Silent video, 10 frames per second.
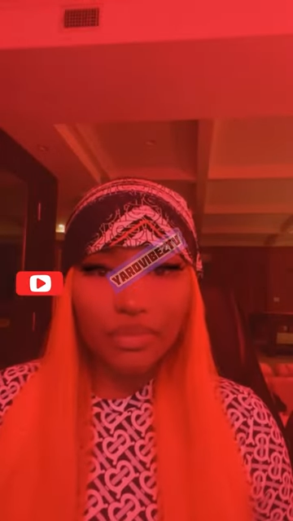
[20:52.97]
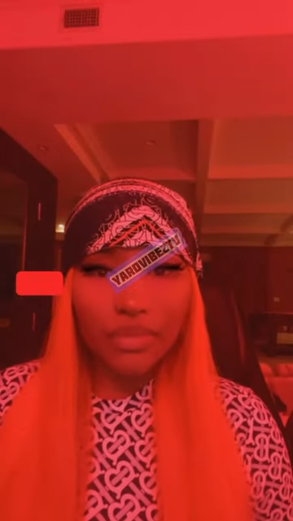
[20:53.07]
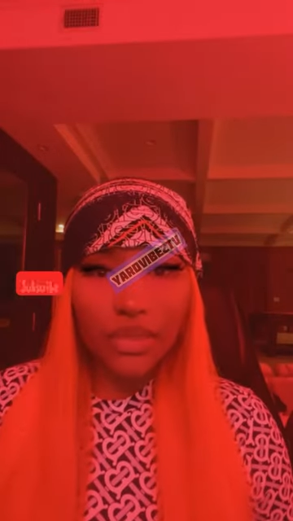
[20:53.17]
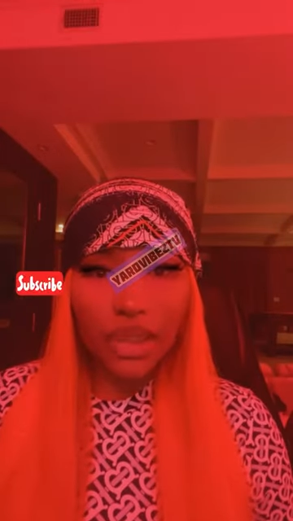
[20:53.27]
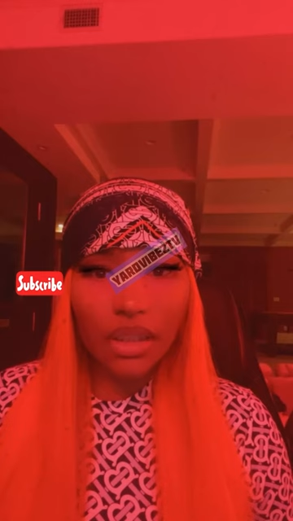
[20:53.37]

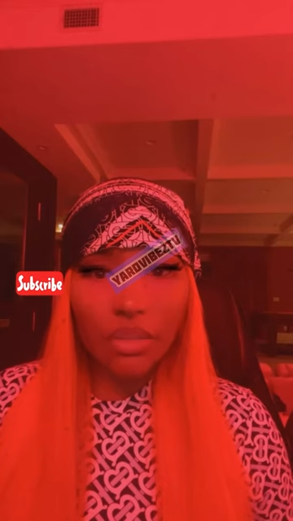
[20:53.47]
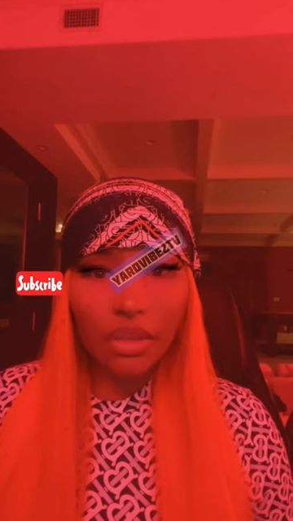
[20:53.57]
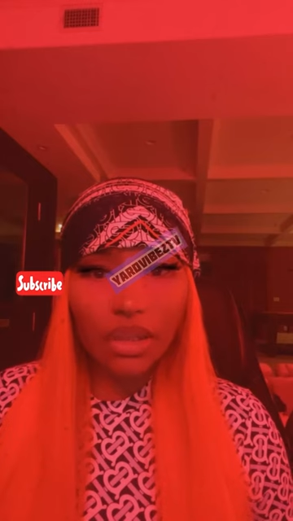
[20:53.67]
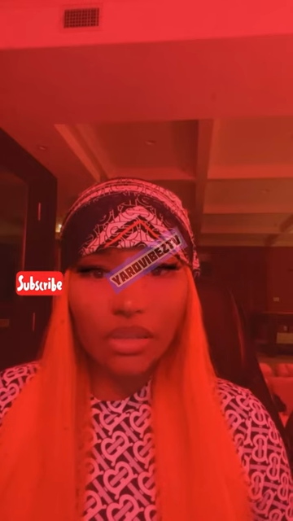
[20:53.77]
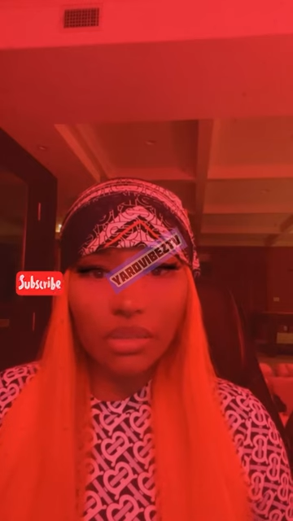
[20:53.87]
Nicki
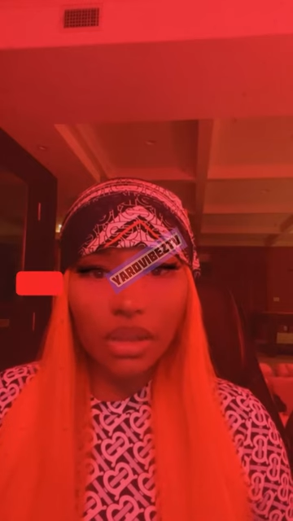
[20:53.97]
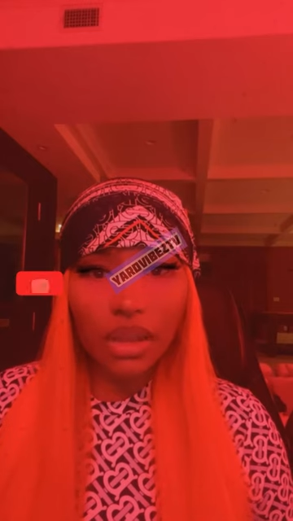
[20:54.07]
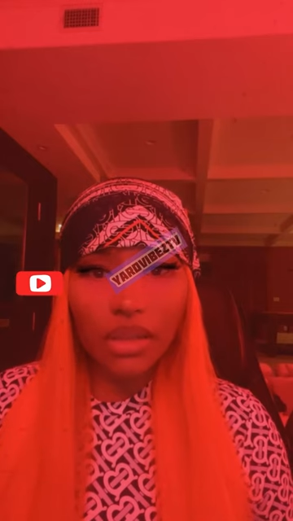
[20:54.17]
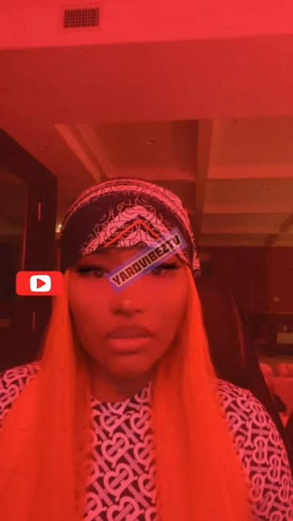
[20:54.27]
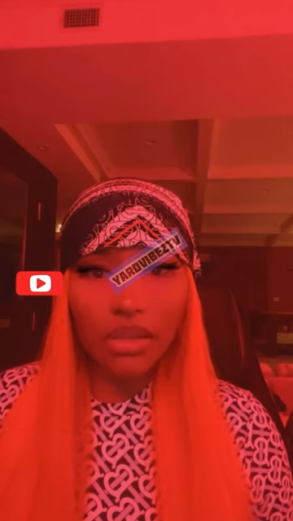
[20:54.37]
bust me
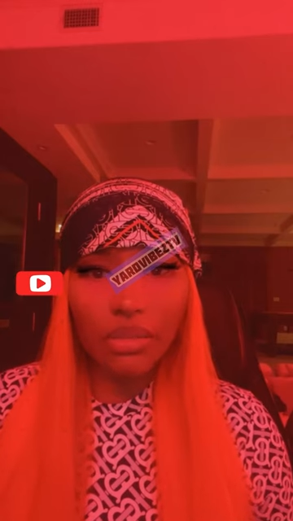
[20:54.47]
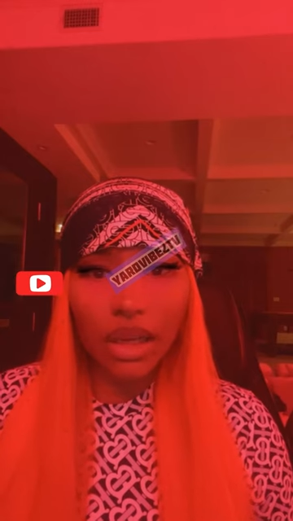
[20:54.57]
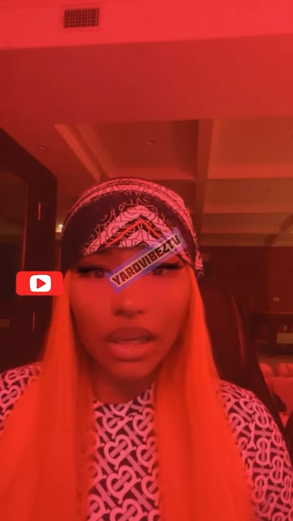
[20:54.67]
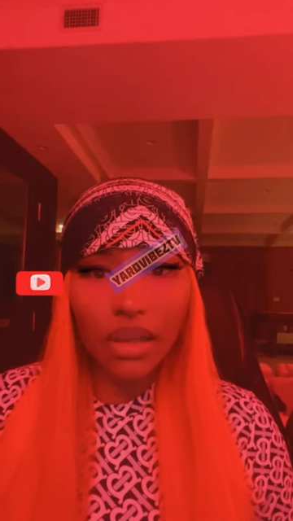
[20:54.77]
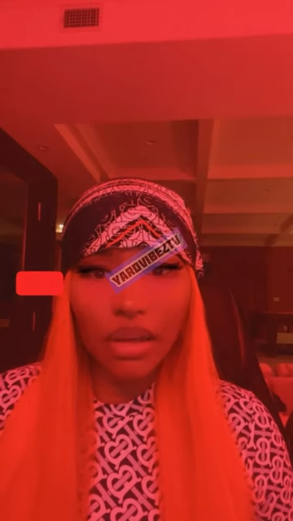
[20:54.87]
the even
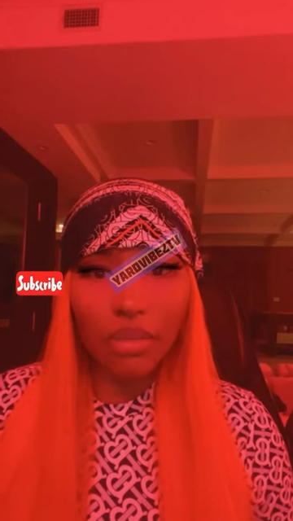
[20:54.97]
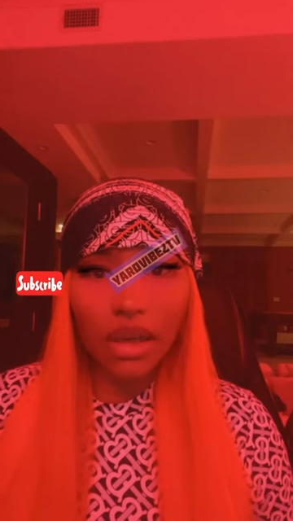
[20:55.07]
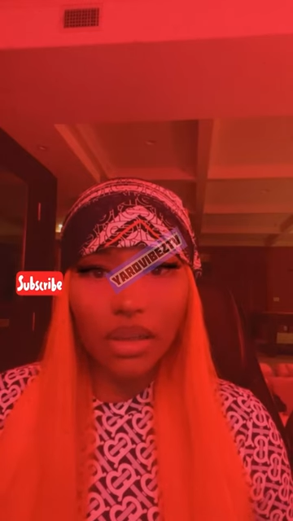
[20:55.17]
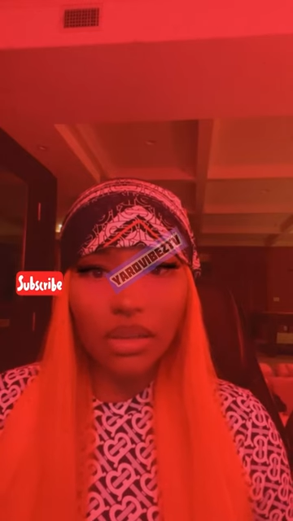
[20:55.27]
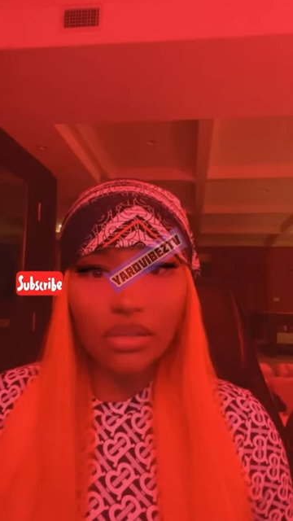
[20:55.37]
by them.
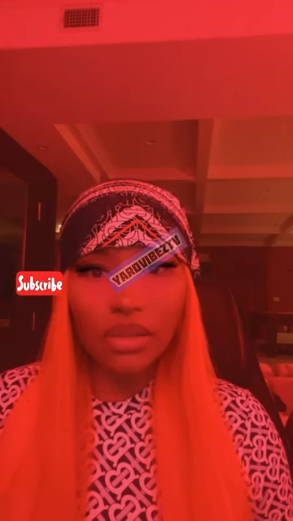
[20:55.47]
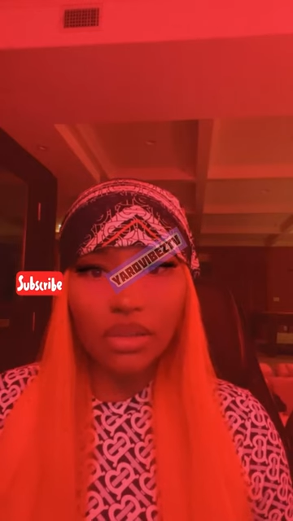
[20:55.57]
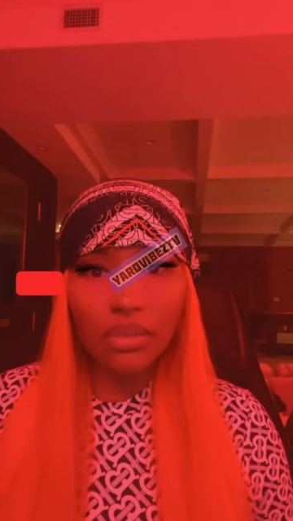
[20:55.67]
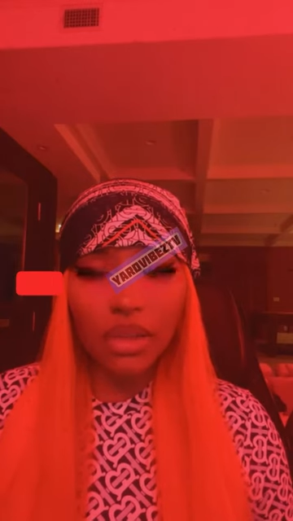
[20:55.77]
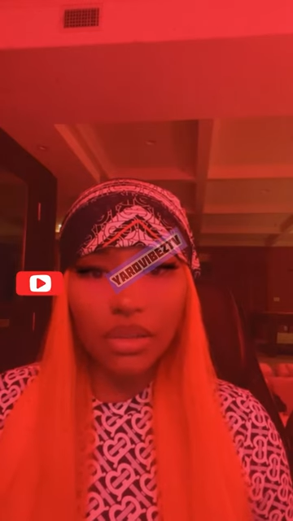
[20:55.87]
I'll give
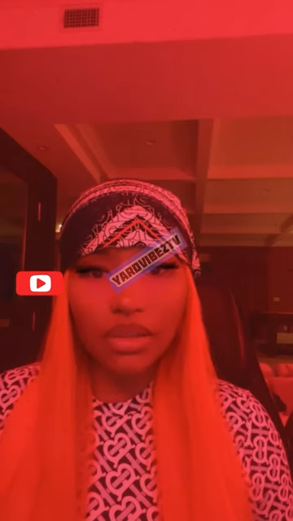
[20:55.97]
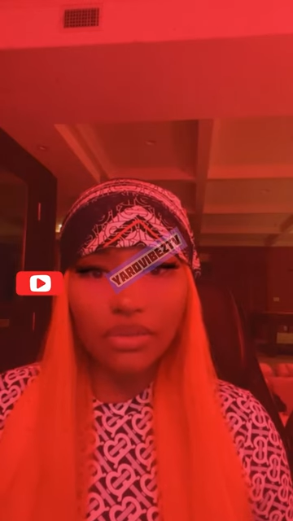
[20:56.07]
some of your